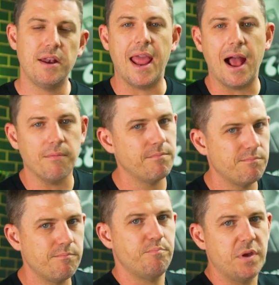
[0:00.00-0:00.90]
Now,
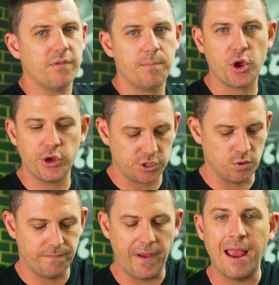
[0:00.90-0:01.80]
bit of a
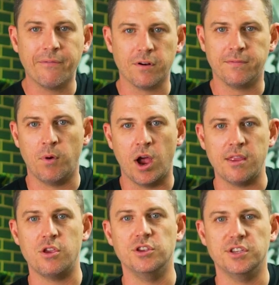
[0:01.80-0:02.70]
personal favourite of
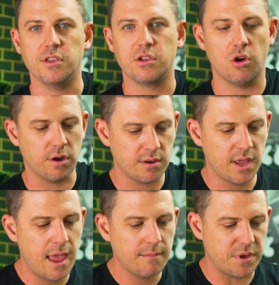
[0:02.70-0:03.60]
mine using the cotton
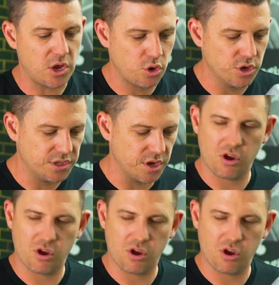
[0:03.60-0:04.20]
because the